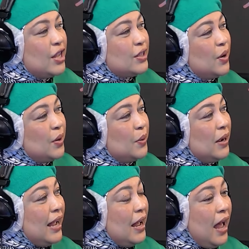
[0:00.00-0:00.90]
So
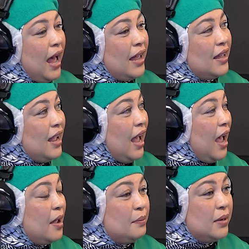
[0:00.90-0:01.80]
I
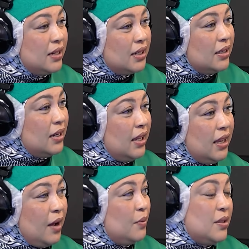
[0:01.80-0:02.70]

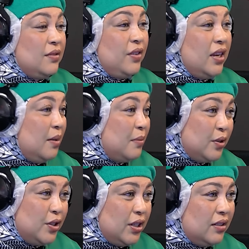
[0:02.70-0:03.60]
immediately was very
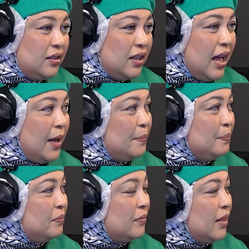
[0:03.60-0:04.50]
emotional,
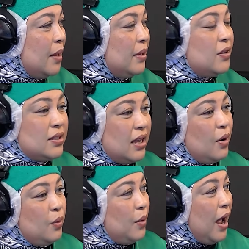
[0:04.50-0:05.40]
because
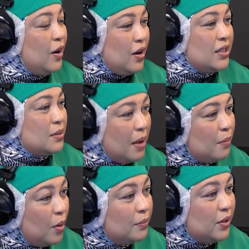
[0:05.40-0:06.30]
I lost my
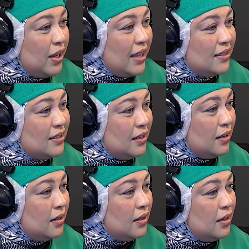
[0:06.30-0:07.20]
mom to
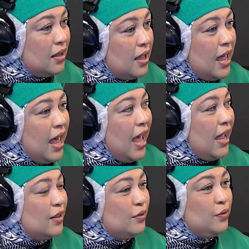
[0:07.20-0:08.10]
cancer.
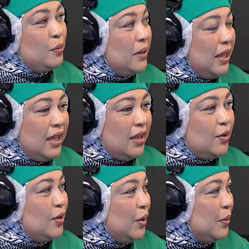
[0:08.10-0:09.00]
And for me,
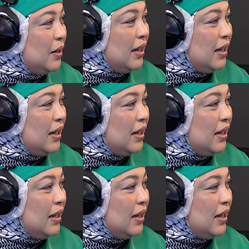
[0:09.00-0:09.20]
you know,